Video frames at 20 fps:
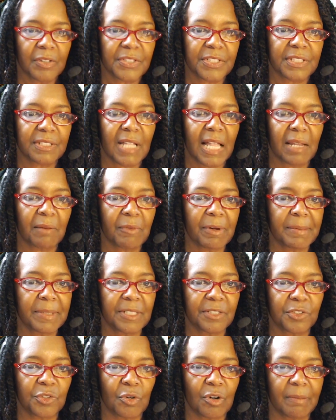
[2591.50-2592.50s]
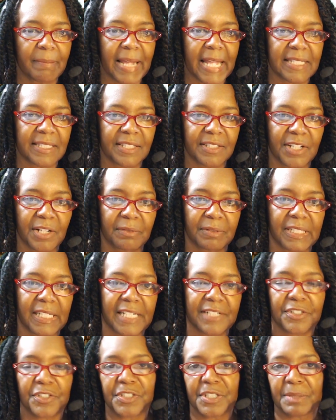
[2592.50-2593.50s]
a lot of women are doormats in their
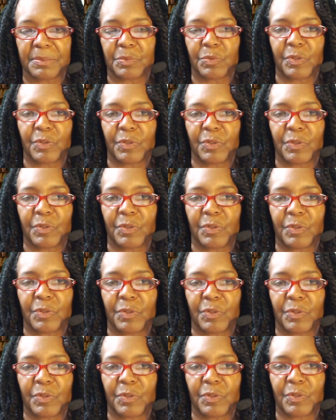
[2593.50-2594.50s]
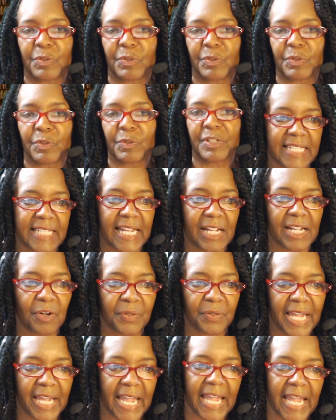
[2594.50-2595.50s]
relationships. Whatever the man wants, they say
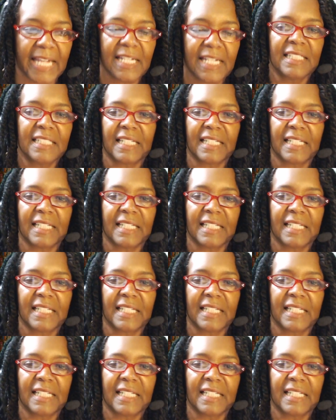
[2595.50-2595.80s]
okay.